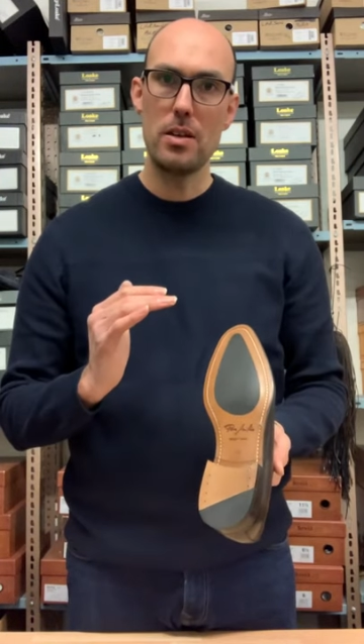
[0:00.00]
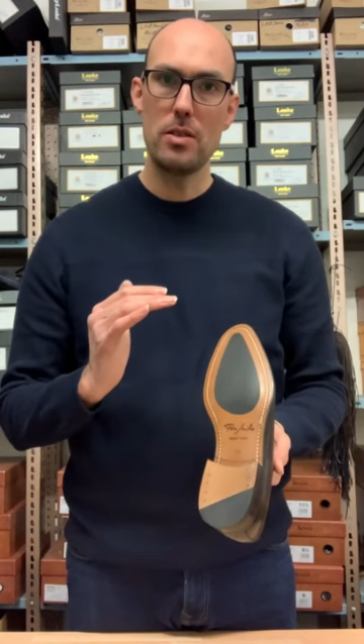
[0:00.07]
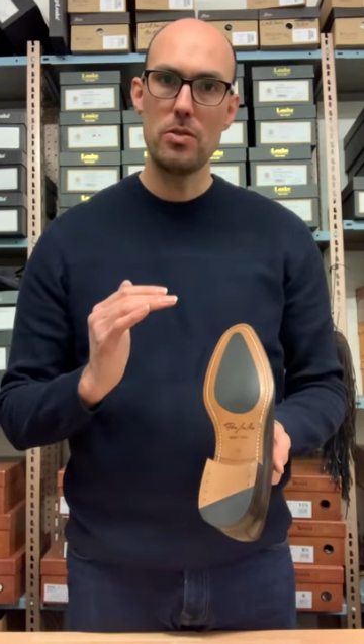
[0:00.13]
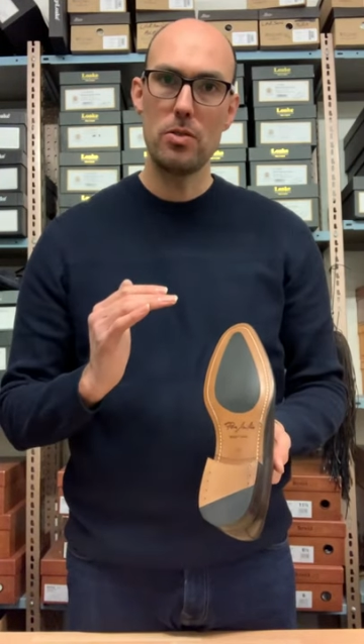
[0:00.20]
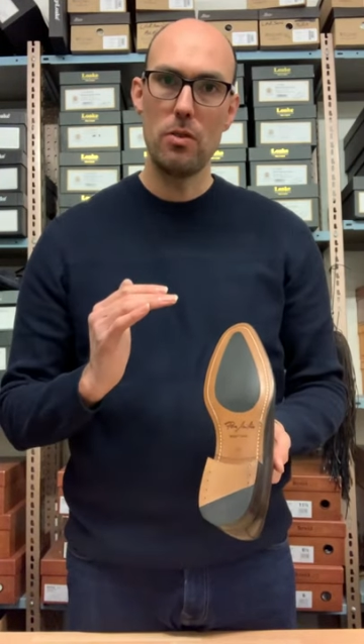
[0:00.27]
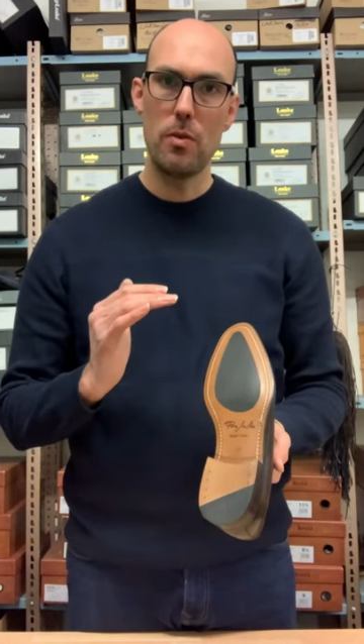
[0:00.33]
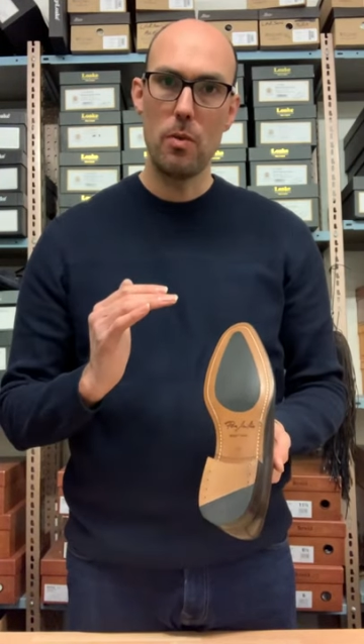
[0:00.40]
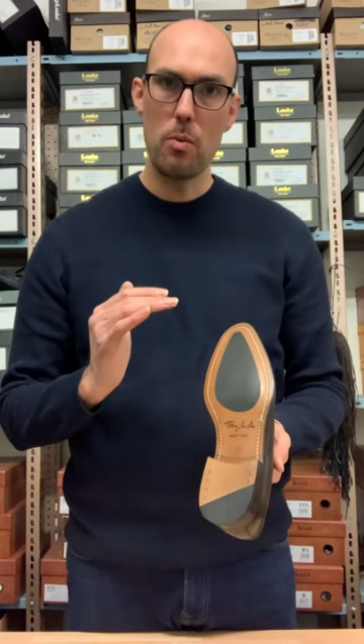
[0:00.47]

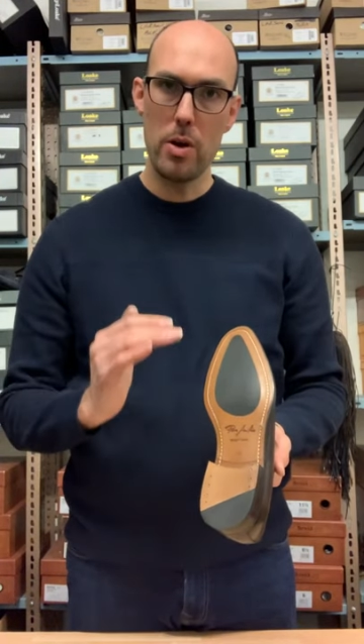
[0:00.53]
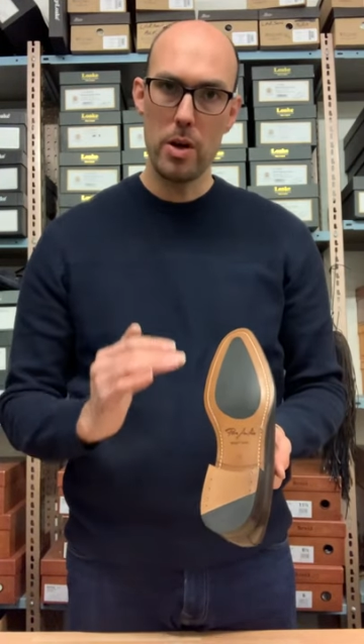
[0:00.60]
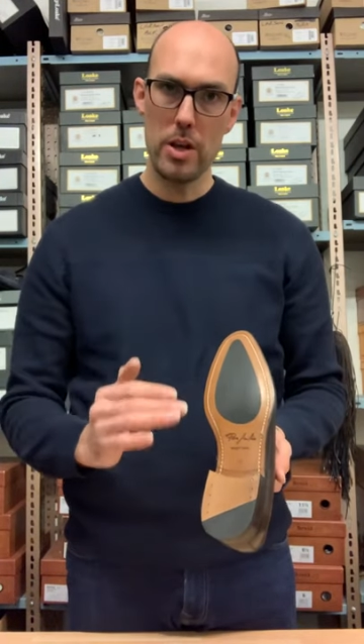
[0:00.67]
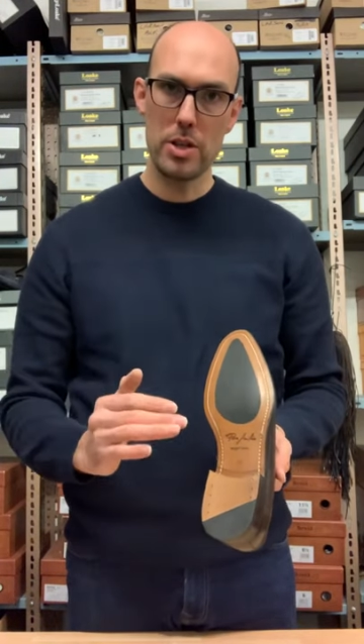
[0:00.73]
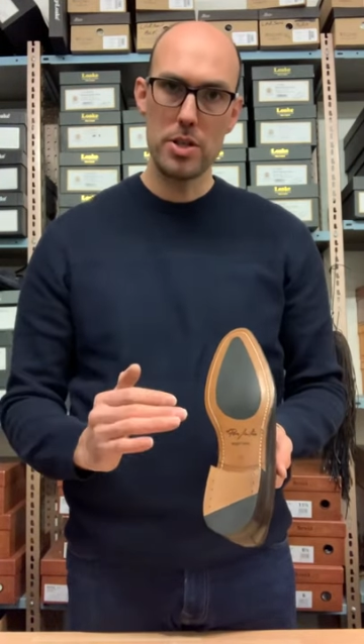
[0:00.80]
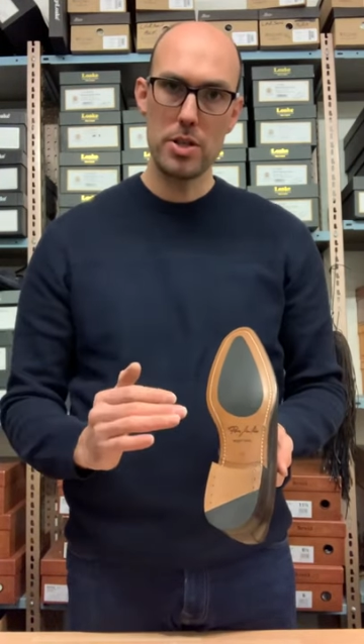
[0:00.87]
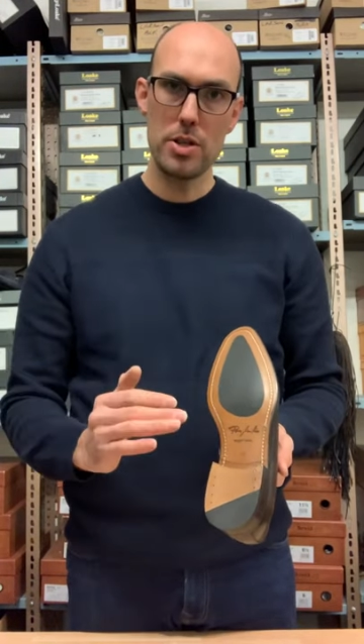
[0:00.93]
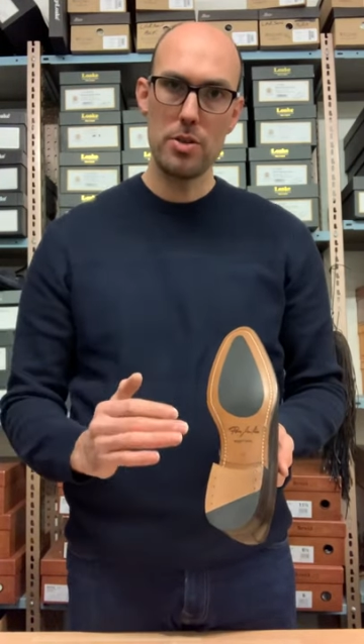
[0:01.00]
sort of a work
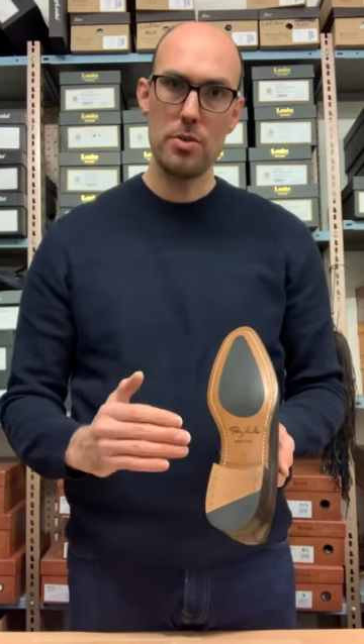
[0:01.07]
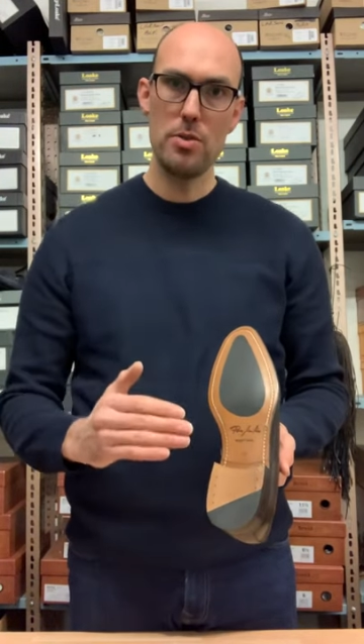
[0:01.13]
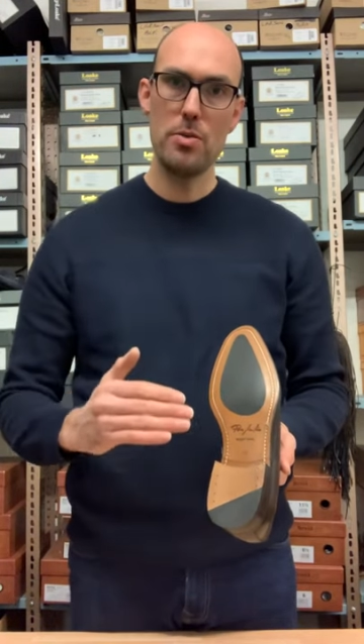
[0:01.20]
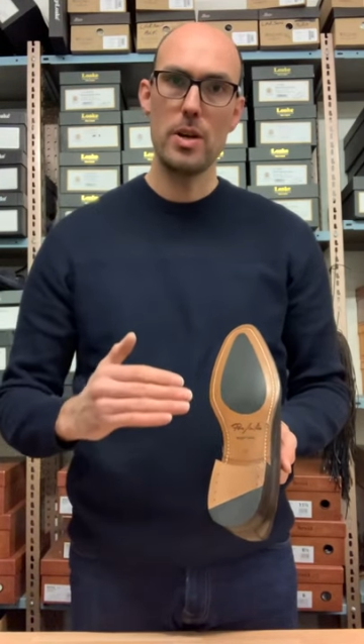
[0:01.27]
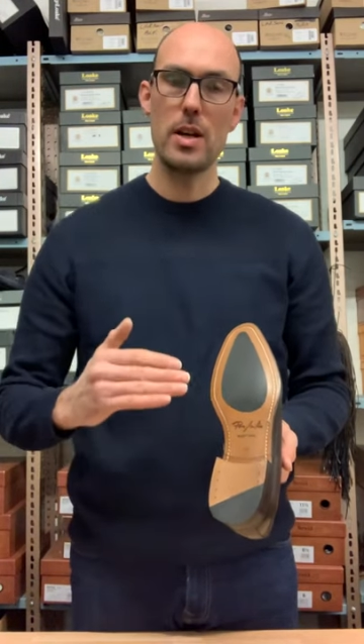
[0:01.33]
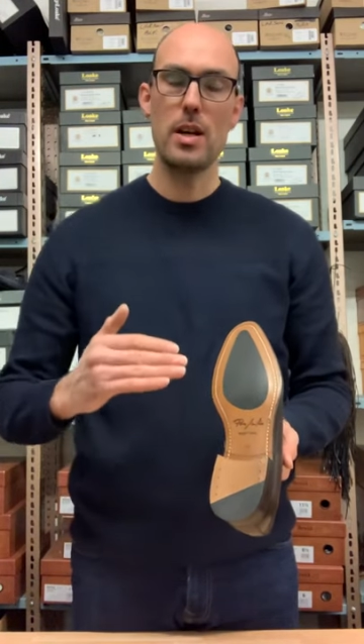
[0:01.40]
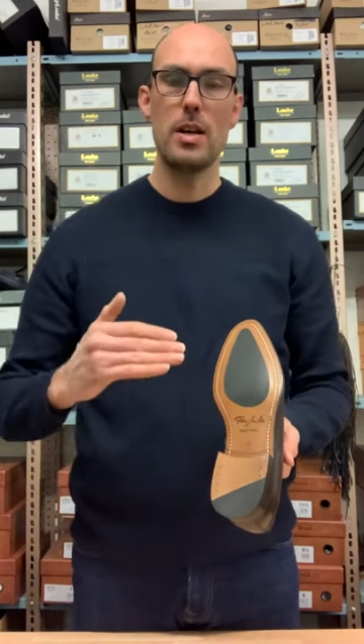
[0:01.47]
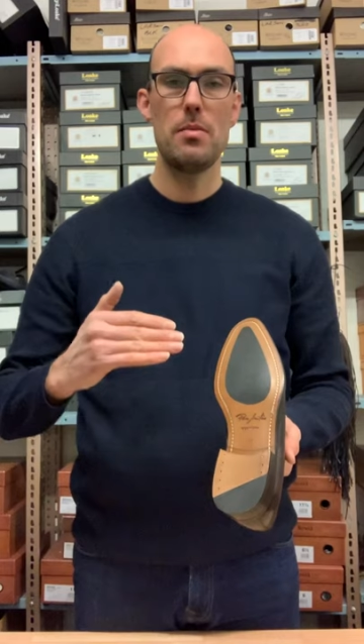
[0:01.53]
shoe
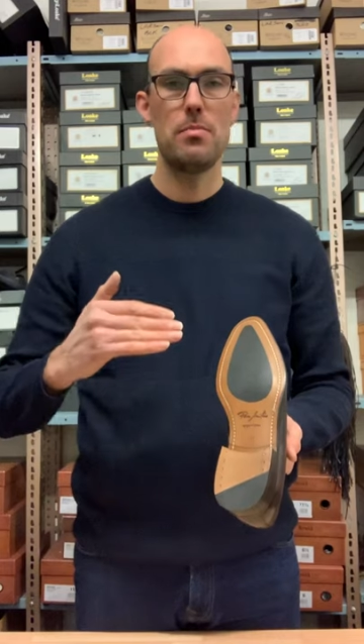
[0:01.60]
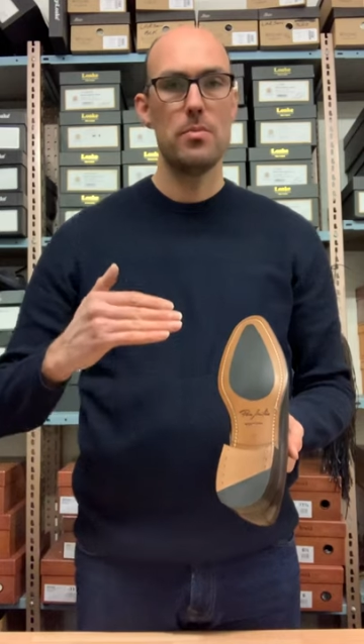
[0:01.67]
and